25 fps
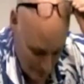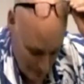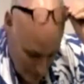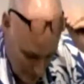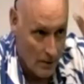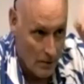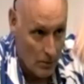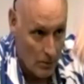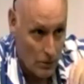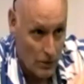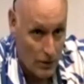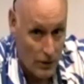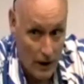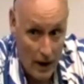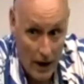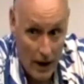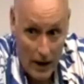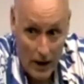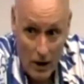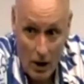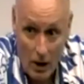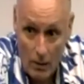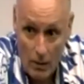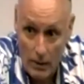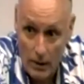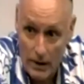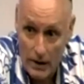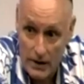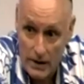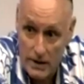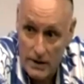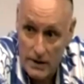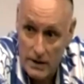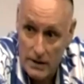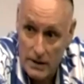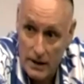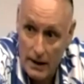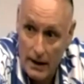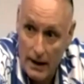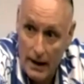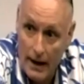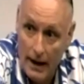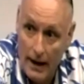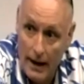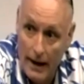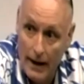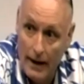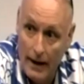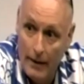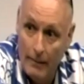But there are comrades
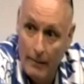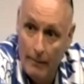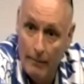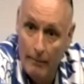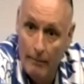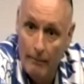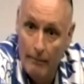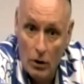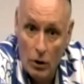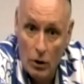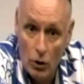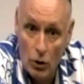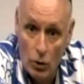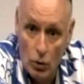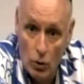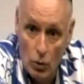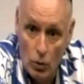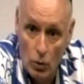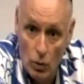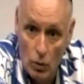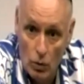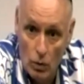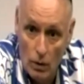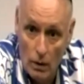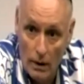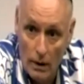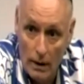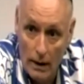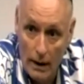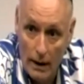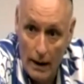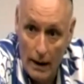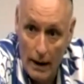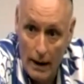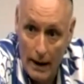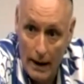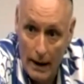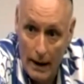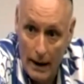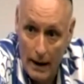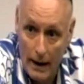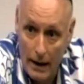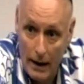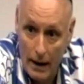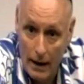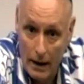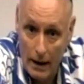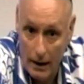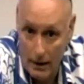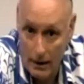who,
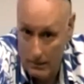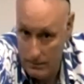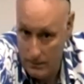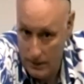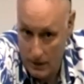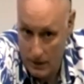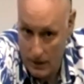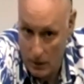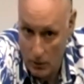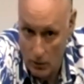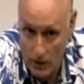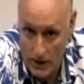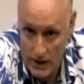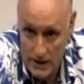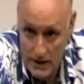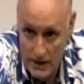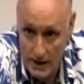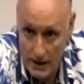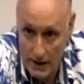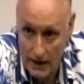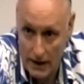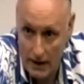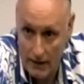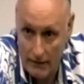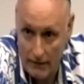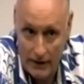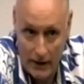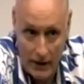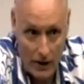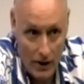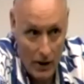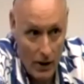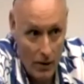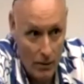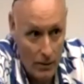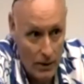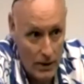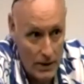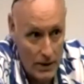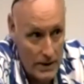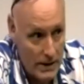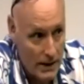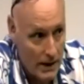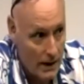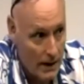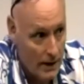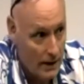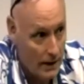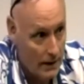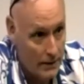recently I've heard a comrade
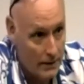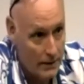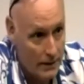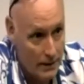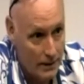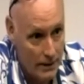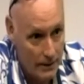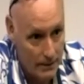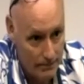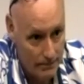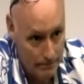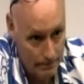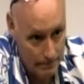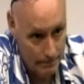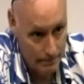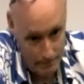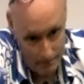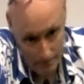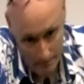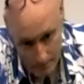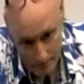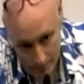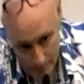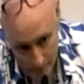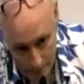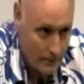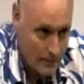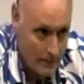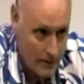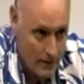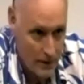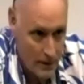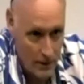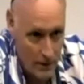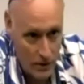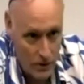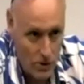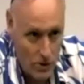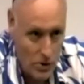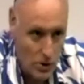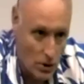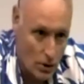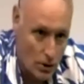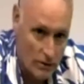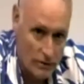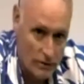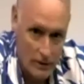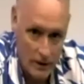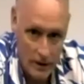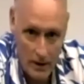say that they're sort
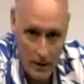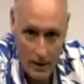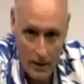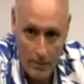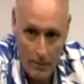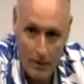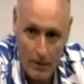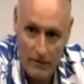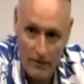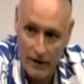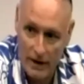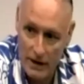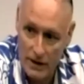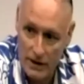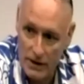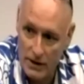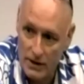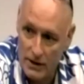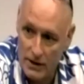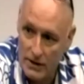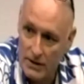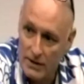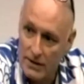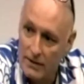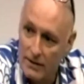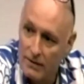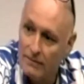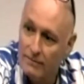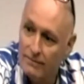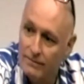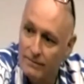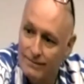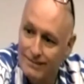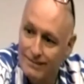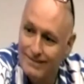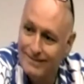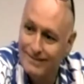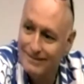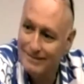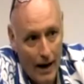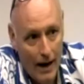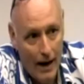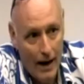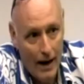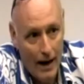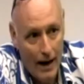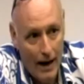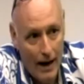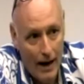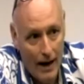of a perfectionist.
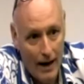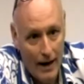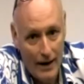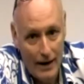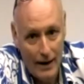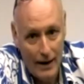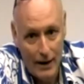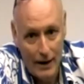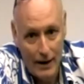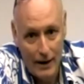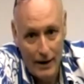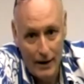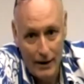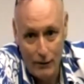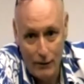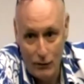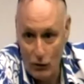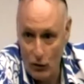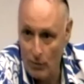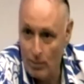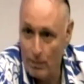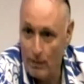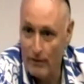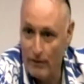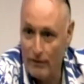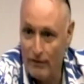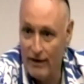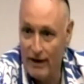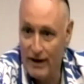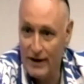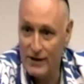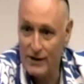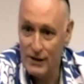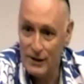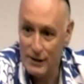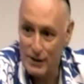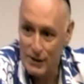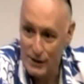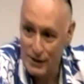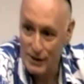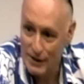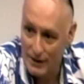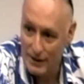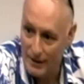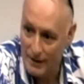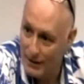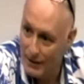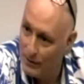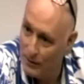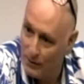If you're a perfectionist,
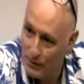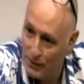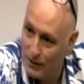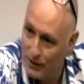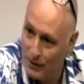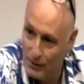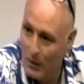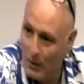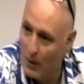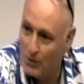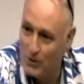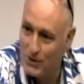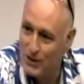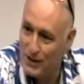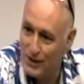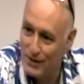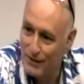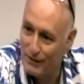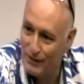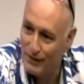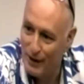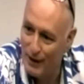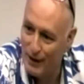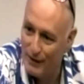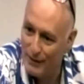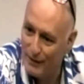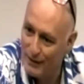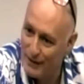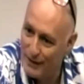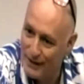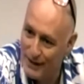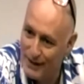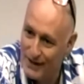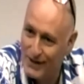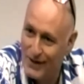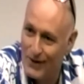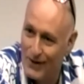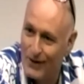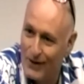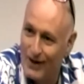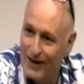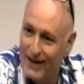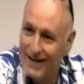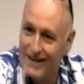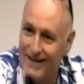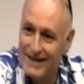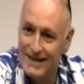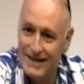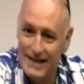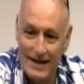you won't survive in this
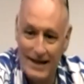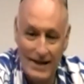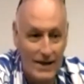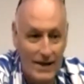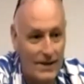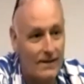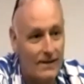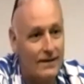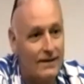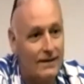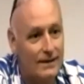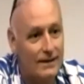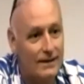organization.